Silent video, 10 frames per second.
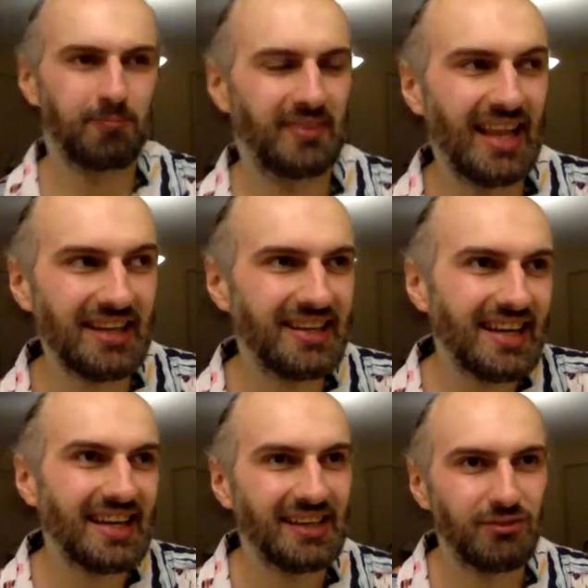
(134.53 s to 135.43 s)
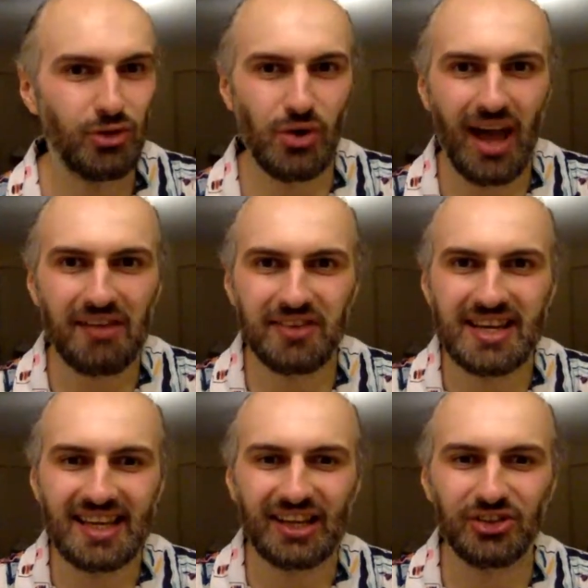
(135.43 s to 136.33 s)
let's see. Do you have
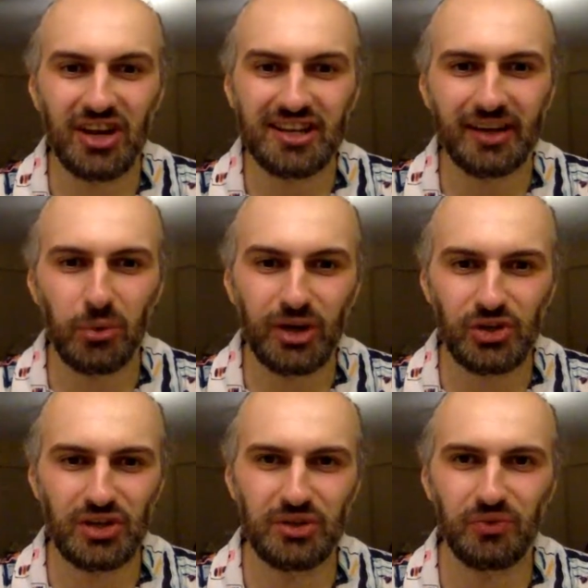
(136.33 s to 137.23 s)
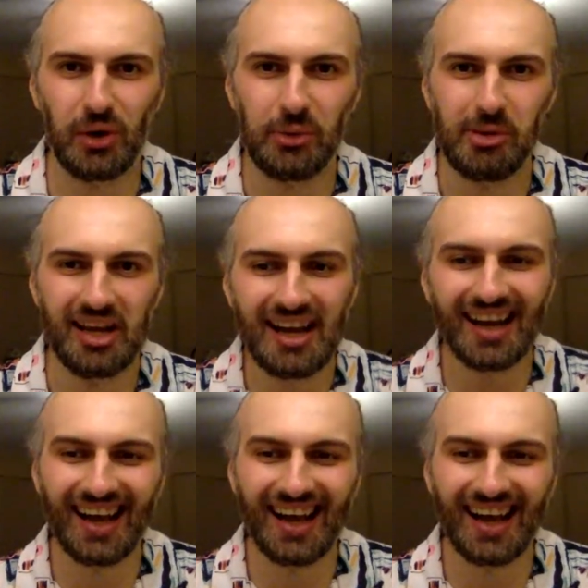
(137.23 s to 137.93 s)
any crazy questions for me?